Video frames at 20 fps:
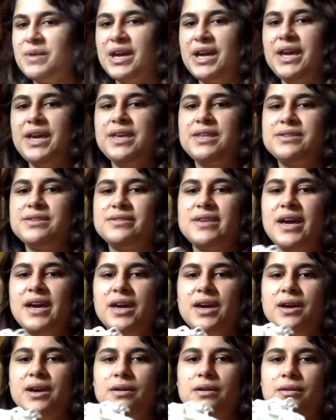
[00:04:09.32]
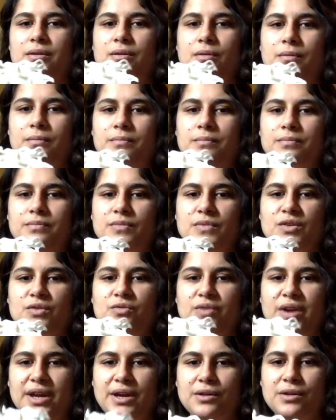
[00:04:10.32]
my second
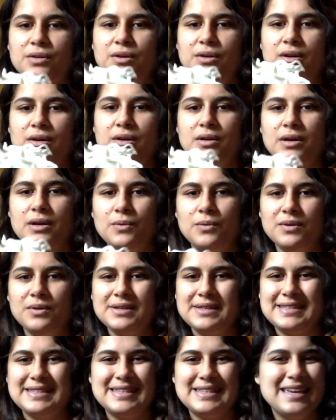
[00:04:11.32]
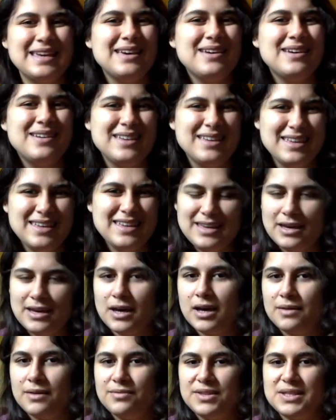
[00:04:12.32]
regular horse
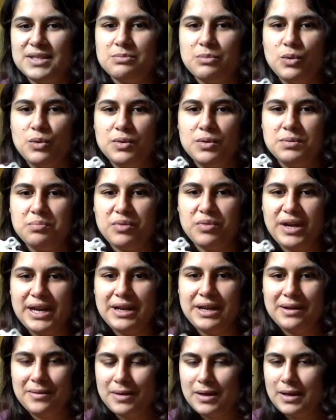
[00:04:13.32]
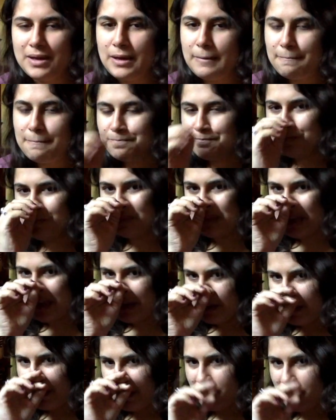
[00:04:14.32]
of this mold breed.
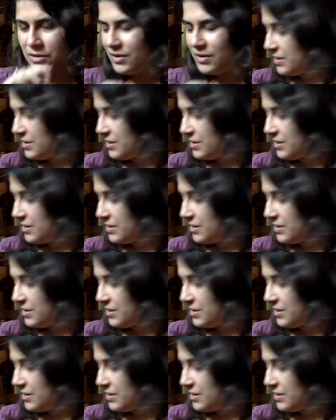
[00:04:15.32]
The